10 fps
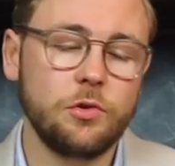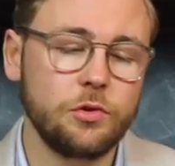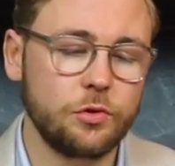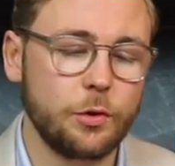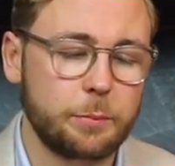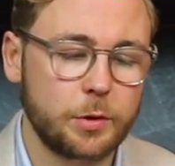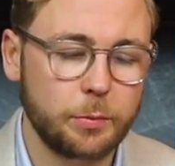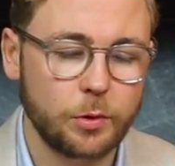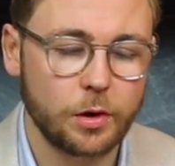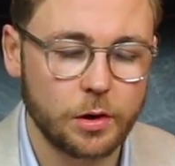Due to the
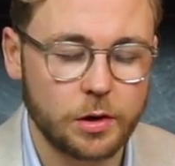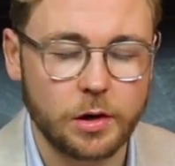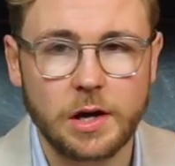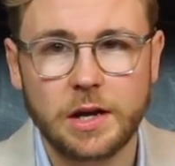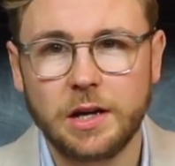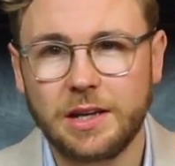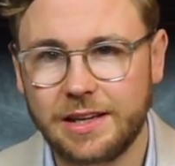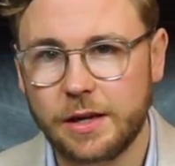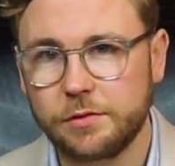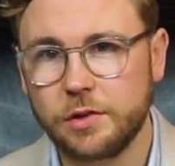purple color,
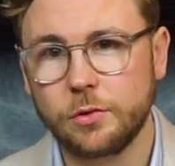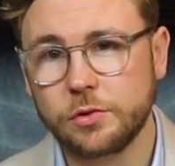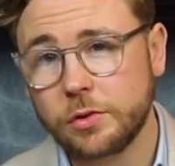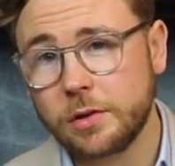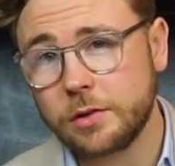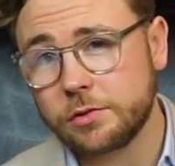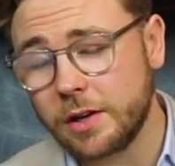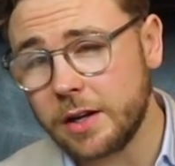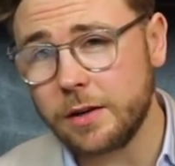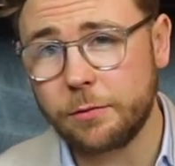it gives it also a
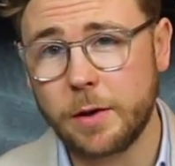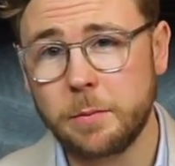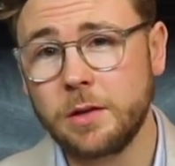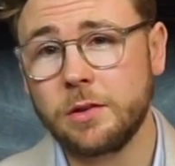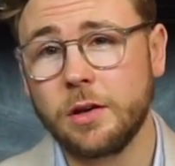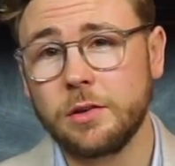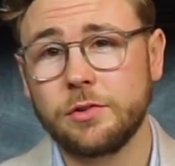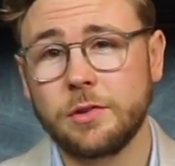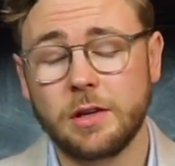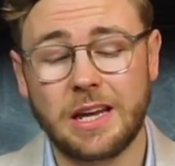slightly feminine
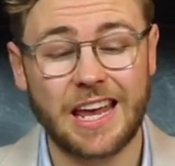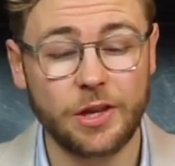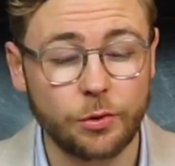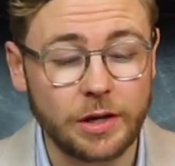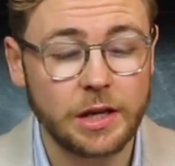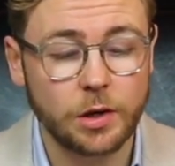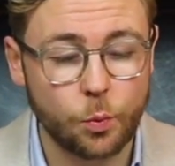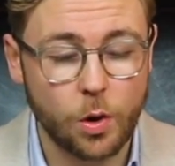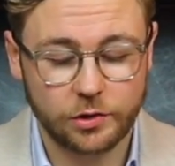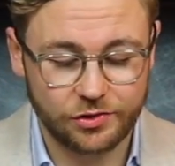touch. A
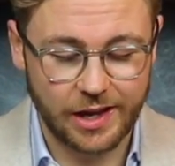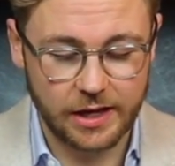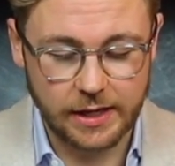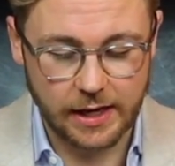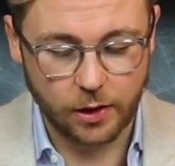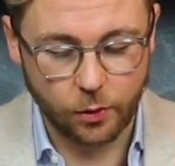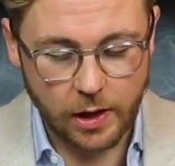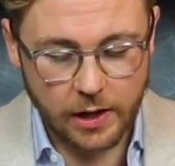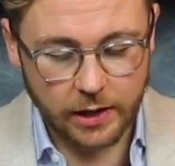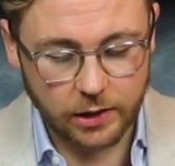unique watch anyhow,
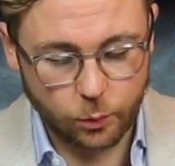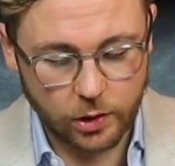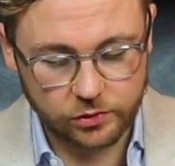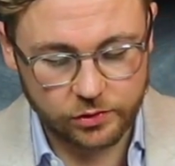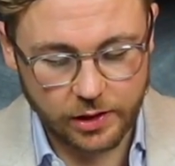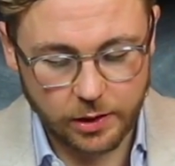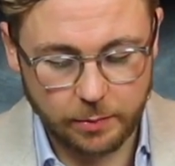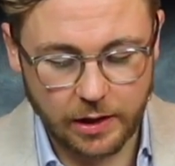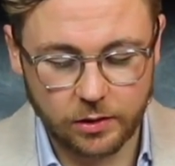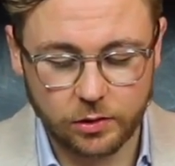and the watch is dating
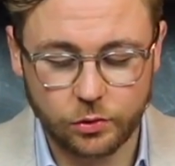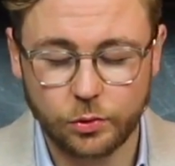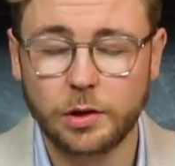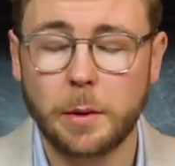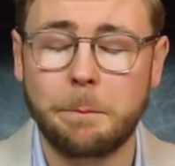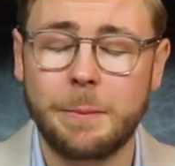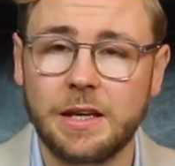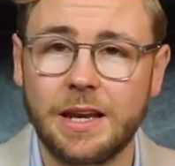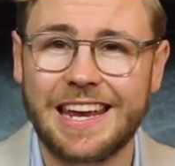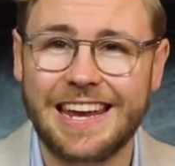back to the
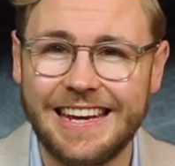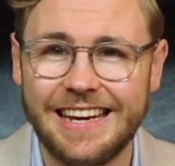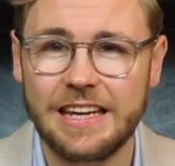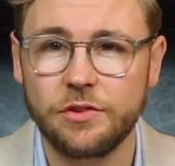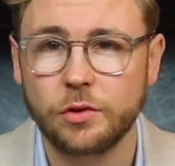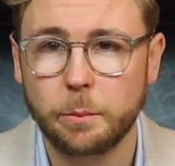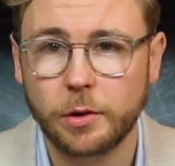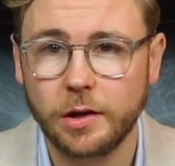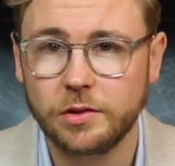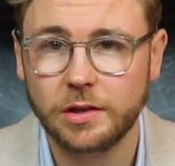mid-80s,
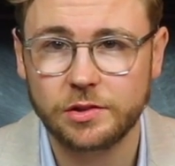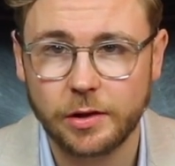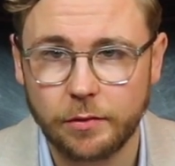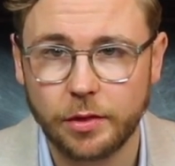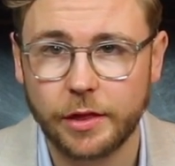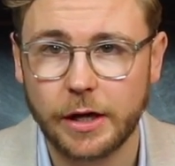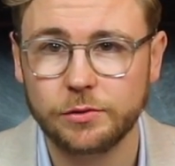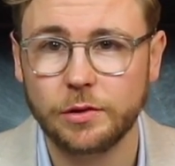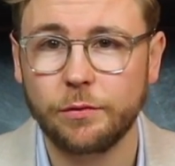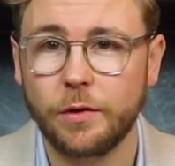priced at
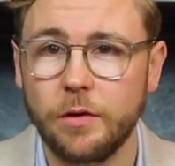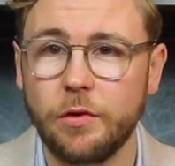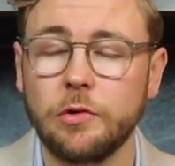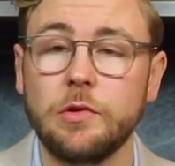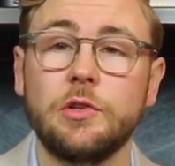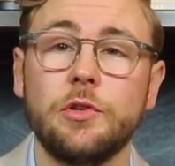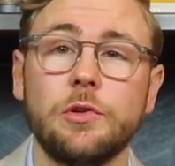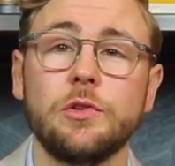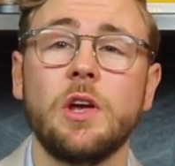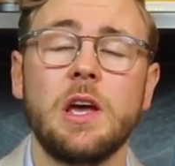7,500
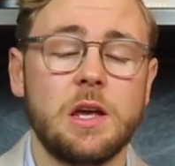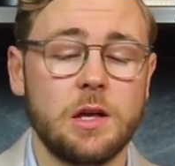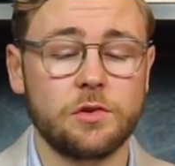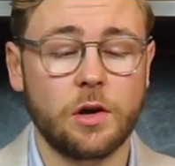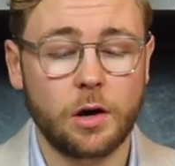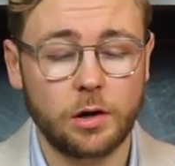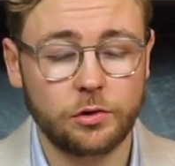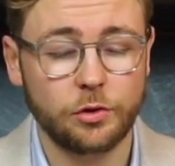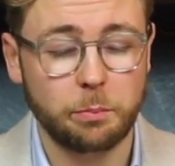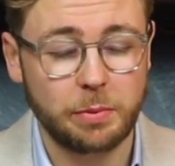euros. It's
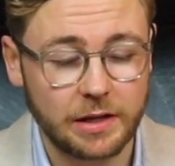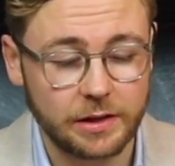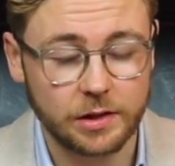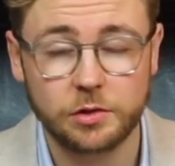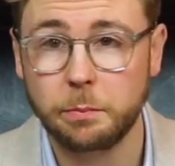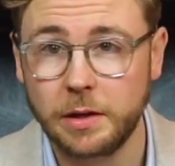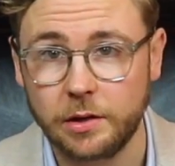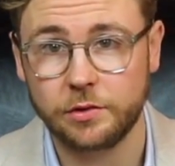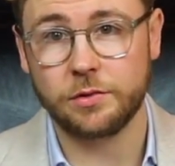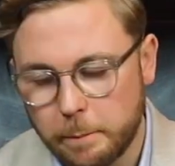hard to beat this
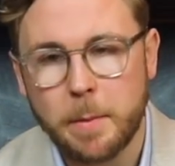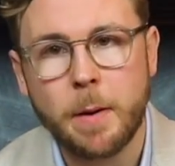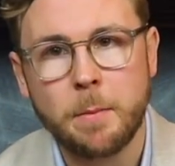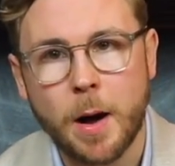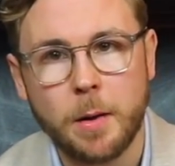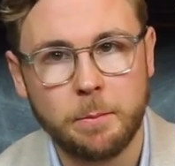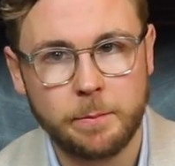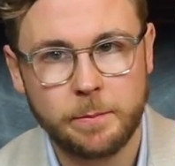piece. Bam bam bam.